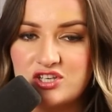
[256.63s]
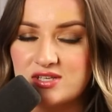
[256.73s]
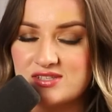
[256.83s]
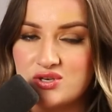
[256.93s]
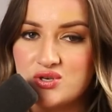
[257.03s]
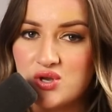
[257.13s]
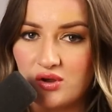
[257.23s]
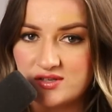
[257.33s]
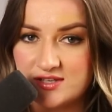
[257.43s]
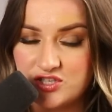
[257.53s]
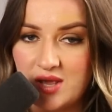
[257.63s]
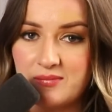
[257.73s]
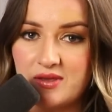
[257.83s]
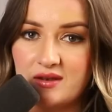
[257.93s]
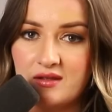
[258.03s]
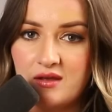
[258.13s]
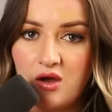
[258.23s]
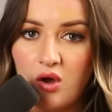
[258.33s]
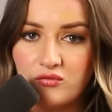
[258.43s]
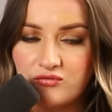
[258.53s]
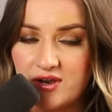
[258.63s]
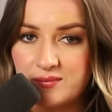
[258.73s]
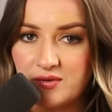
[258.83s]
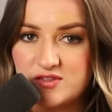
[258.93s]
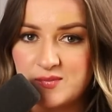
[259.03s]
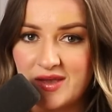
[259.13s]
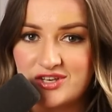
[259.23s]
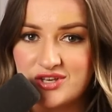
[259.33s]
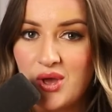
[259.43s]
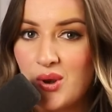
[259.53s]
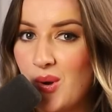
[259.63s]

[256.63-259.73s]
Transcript: She is not a champion of freedom of speech,